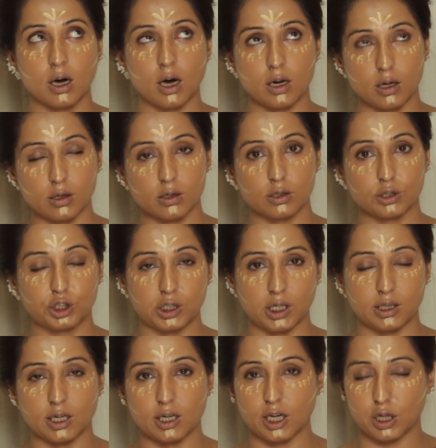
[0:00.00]
another
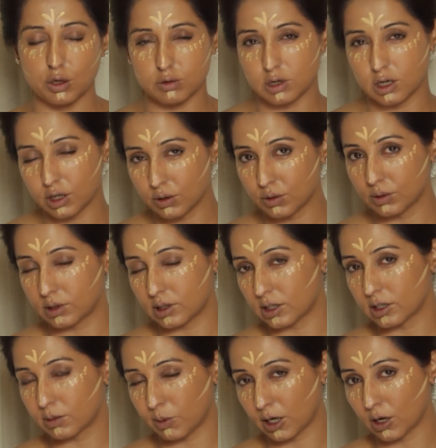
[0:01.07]
shade that I usually use
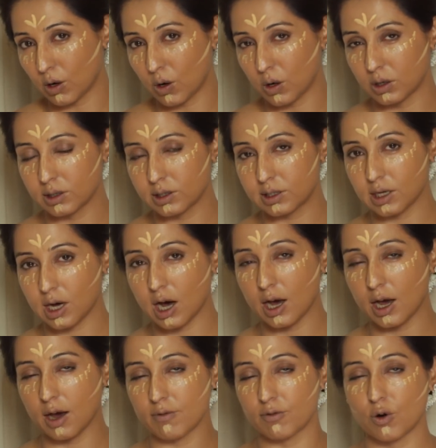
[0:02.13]
is because
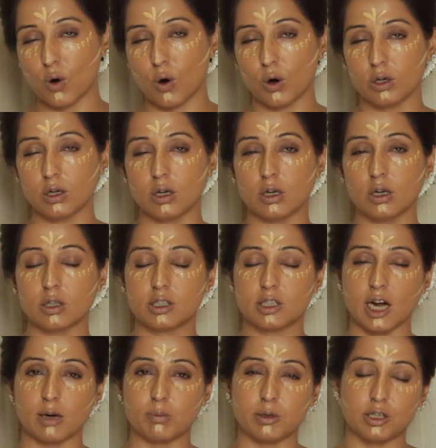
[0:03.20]
I have gone a
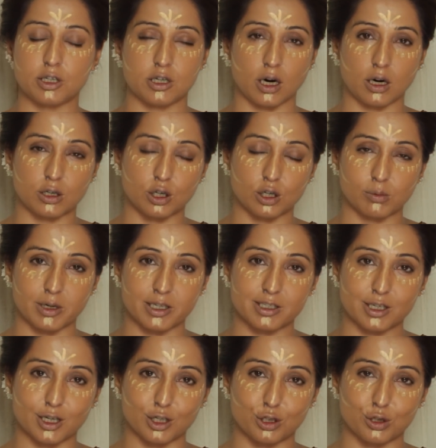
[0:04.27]
tad bit dark on my
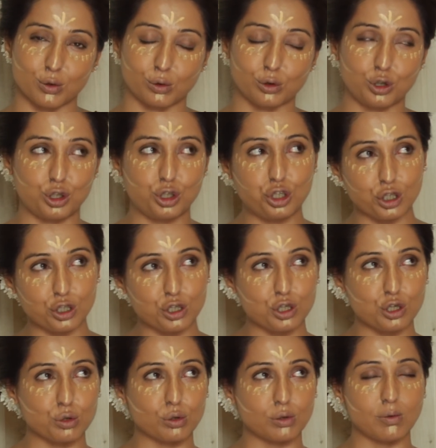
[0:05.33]
skin tone just
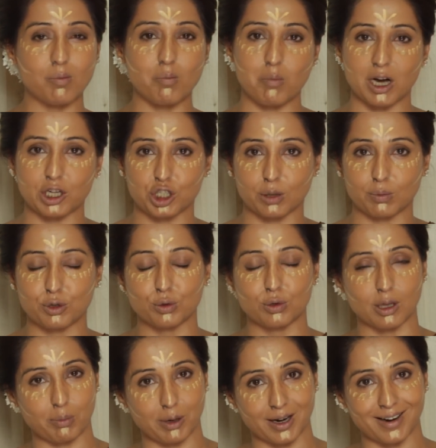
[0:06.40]
to match up to
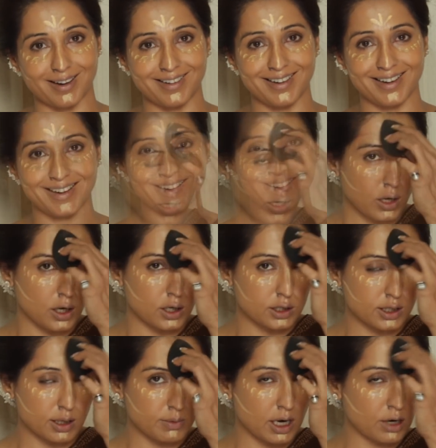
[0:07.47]
Deepika.
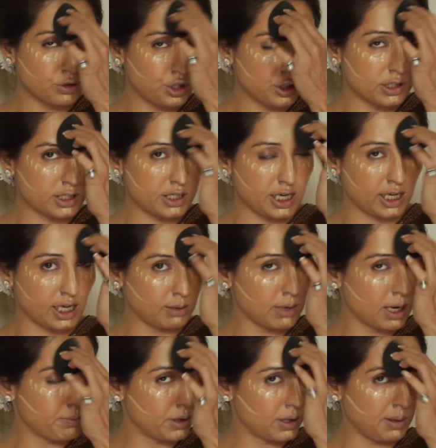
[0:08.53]
So now just taking
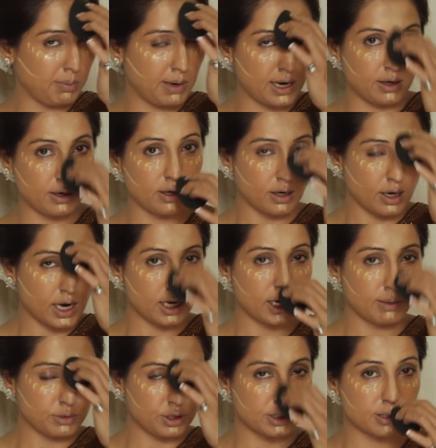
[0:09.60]
my beauty blender and
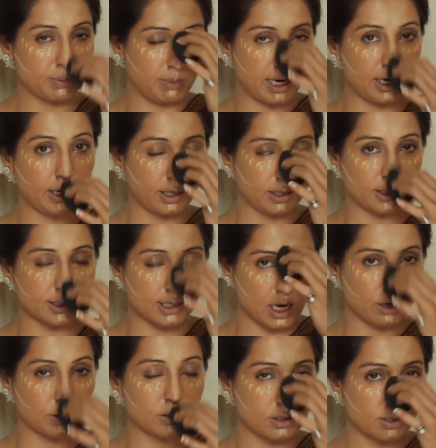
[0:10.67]
I'm just blending this
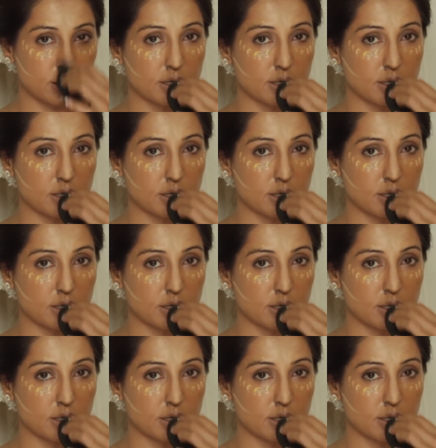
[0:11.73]
out.